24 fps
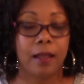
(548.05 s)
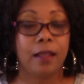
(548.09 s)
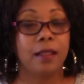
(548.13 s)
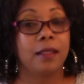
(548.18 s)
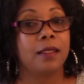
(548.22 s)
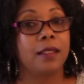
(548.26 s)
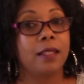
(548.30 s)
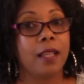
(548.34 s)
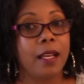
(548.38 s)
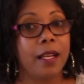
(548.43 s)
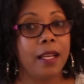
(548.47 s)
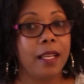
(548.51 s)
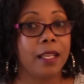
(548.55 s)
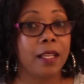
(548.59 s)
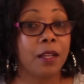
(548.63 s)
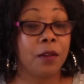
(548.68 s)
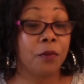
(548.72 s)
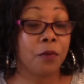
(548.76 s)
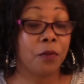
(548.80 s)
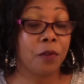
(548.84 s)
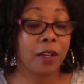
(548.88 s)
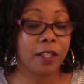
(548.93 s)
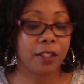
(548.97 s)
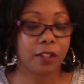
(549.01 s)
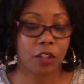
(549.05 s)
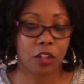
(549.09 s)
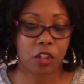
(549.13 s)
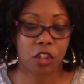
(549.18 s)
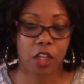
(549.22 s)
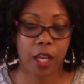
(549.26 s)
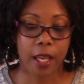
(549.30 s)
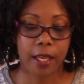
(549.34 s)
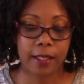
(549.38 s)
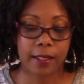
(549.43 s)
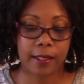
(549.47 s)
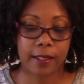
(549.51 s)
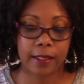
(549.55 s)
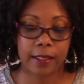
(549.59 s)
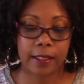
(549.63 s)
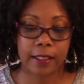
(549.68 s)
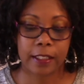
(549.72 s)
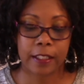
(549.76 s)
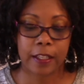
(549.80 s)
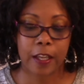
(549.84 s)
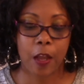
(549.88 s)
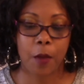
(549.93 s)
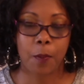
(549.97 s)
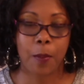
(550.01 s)
Sonny confronts
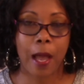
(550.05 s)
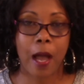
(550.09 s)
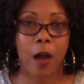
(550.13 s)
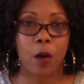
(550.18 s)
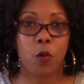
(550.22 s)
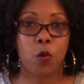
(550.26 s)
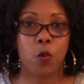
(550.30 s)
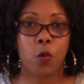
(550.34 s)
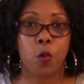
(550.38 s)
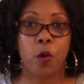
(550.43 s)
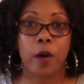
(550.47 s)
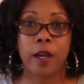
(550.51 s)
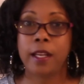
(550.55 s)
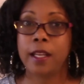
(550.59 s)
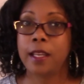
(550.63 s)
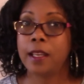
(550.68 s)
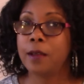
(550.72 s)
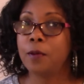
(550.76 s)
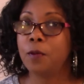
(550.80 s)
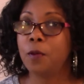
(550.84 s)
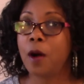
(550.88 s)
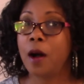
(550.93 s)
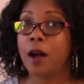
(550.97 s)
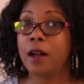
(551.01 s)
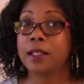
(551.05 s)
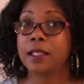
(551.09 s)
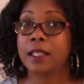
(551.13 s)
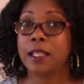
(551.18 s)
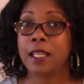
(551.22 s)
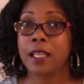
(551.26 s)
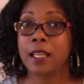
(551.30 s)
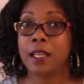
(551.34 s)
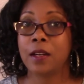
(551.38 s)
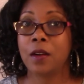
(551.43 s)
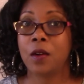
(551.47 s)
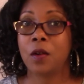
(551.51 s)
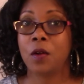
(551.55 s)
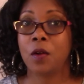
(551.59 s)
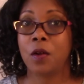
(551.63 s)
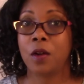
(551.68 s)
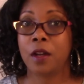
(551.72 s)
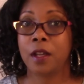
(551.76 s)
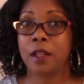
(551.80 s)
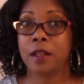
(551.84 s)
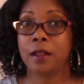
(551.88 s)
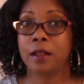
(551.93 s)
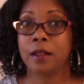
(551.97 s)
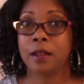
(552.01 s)
Jason about what he walked in
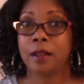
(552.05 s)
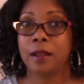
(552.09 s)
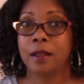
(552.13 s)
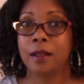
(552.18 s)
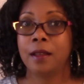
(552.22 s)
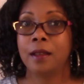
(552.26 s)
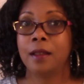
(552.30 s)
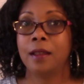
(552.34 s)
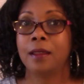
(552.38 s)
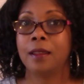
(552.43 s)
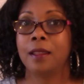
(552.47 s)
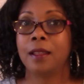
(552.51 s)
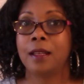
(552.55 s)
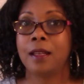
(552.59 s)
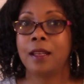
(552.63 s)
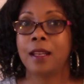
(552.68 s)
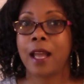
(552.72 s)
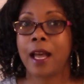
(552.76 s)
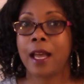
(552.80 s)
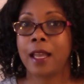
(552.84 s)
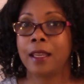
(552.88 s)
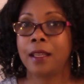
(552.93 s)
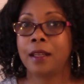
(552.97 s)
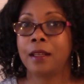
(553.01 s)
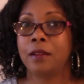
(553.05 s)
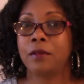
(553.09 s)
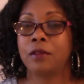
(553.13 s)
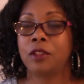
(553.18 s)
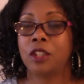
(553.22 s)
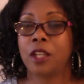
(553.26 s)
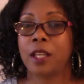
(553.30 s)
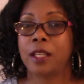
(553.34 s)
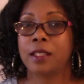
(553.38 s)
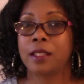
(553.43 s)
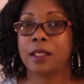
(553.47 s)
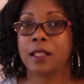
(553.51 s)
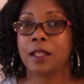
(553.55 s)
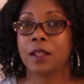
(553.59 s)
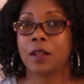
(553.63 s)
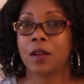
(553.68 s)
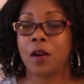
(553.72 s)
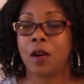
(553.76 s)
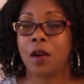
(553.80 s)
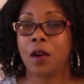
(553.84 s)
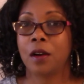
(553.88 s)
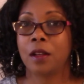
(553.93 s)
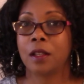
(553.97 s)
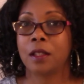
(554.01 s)
on the night of Jason and
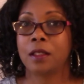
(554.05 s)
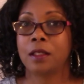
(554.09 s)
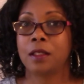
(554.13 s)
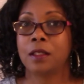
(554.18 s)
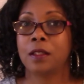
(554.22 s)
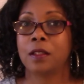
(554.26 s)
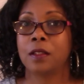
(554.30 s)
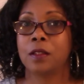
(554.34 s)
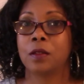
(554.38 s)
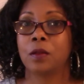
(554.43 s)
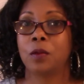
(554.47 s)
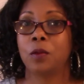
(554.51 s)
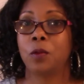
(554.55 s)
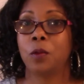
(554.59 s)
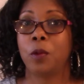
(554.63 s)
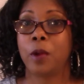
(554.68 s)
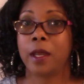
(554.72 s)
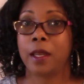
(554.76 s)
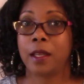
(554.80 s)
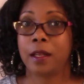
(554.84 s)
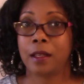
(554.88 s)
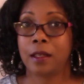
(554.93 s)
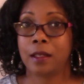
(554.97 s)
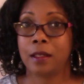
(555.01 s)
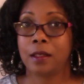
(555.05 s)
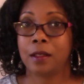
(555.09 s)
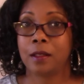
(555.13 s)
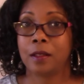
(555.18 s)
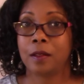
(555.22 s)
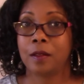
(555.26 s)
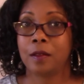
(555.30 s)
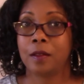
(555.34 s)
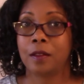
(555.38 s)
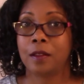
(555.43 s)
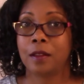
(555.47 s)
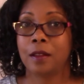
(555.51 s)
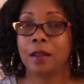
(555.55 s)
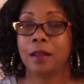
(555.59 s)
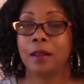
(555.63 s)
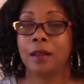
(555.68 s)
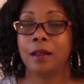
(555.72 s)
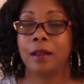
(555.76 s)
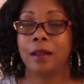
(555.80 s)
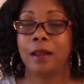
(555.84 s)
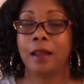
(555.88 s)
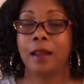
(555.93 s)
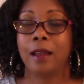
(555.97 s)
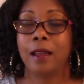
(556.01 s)
Carly's wedding.
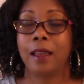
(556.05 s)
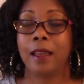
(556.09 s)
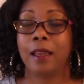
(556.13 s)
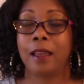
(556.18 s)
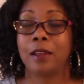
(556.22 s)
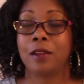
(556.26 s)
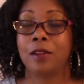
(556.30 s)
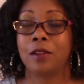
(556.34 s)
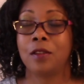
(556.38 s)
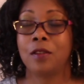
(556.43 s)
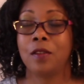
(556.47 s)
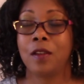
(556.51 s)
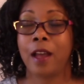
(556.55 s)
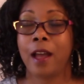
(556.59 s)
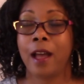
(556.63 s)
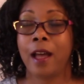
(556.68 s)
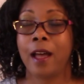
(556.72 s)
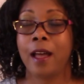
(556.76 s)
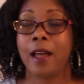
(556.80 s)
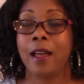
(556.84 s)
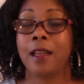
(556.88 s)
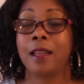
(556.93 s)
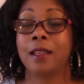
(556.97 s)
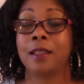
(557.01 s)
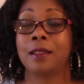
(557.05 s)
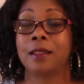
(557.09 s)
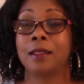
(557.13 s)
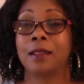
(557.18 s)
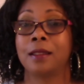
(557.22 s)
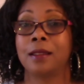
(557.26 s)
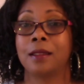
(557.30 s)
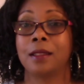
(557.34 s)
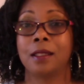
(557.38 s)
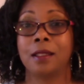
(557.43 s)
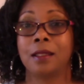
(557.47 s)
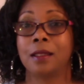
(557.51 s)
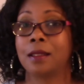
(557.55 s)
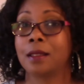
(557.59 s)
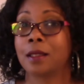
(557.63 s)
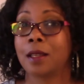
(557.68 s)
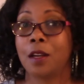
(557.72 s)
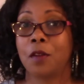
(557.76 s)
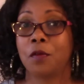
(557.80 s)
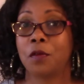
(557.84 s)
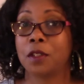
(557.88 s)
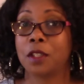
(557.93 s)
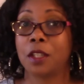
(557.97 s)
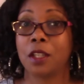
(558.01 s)
And you guys, this is a
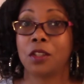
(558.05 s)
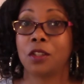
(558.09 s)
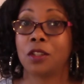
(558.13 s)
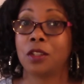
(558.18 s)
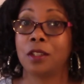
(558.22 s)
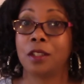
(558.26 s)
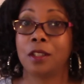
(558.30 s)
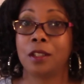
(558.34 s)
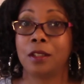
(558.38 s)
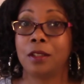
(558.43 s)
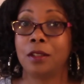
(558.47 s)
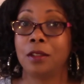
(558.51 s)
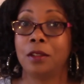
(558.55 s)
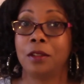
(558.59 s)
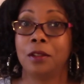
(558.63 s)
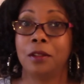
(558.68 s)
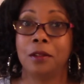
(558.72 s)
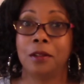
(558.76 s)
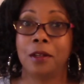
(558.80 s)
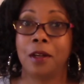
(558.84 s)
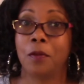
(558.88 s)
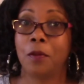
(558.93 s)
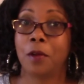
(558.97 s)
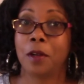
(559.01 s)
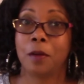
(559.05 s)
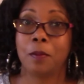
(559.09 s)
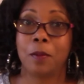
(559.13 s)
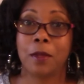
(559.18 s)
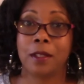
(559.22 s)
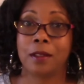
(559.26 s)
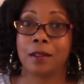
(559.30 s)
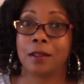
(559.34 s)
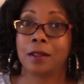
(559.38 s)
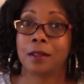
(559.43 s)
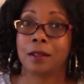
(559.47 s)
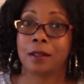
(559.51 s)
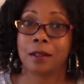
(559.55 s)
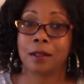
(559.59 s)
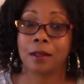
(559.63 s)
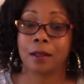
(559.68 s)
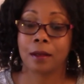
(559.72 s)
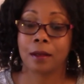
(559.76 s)
conversation that you don't want to miss.